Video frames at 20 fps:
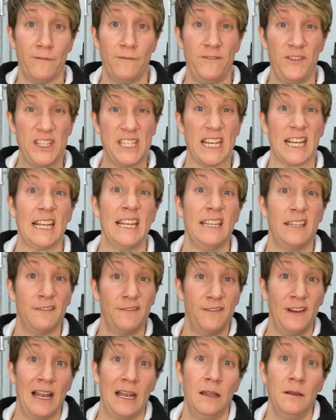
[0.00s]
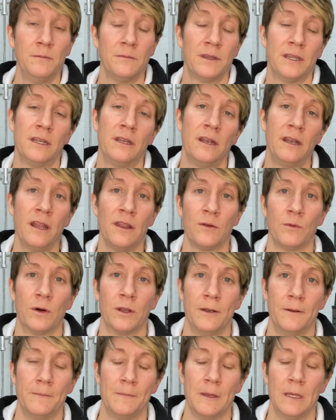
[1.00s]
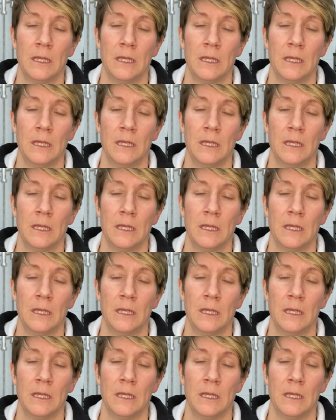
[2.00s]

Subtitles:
physically developed than another one.